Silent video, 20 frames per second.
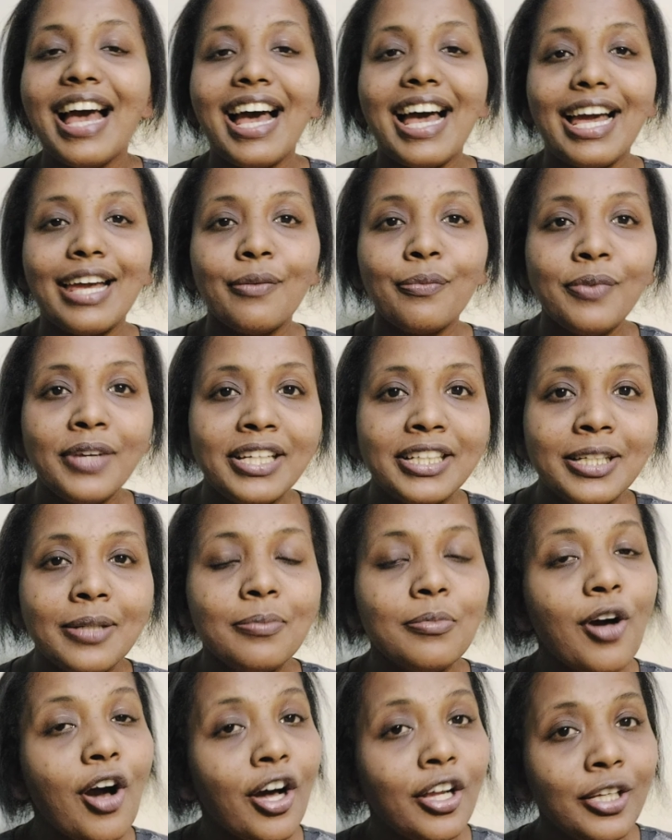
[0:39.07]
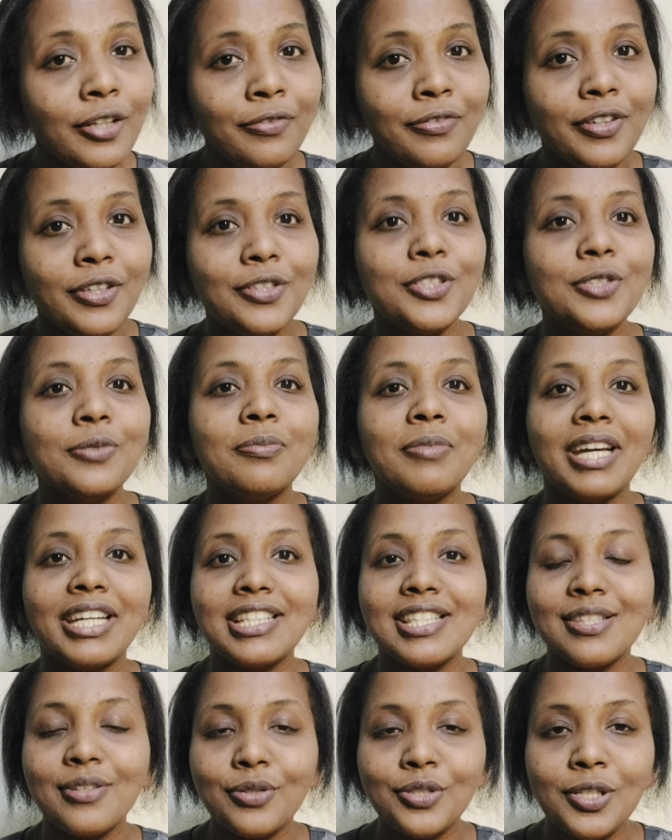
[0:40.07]
I welcome all of you to my
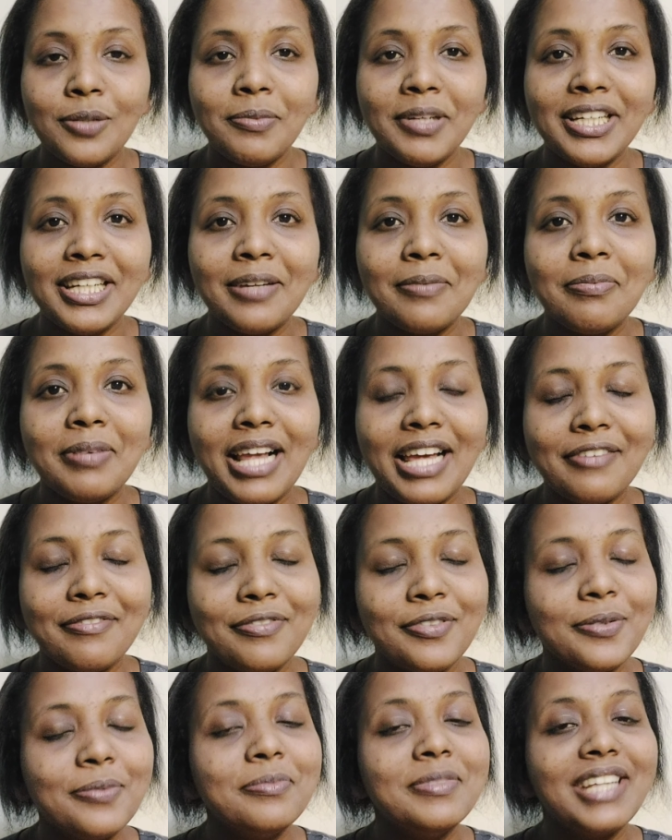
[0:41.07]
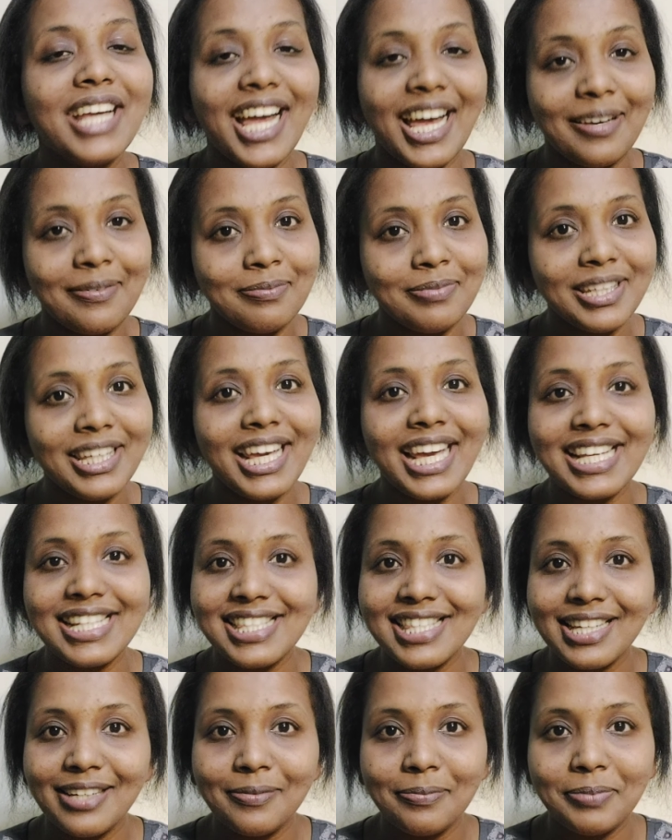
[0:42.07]
social media platform,
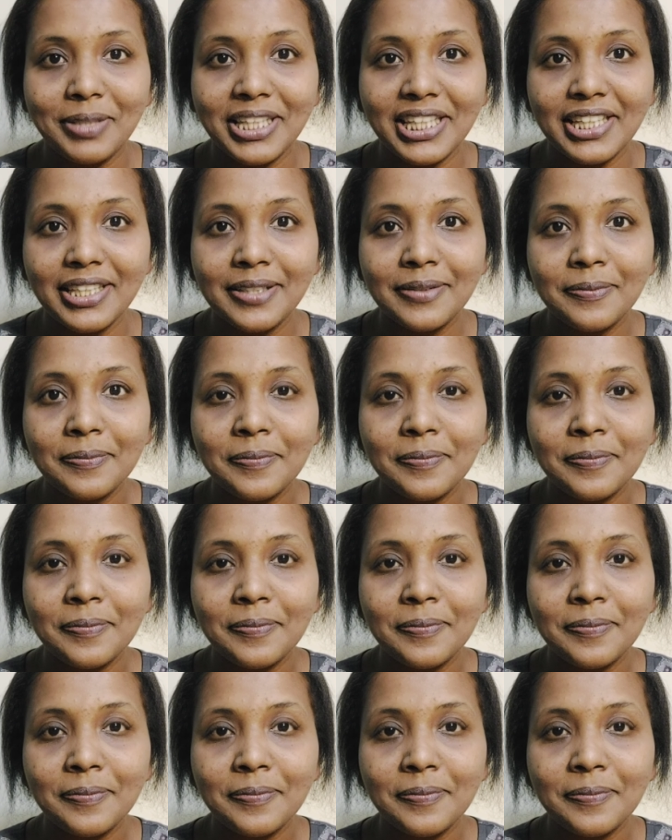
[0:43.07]
TheHappySLP.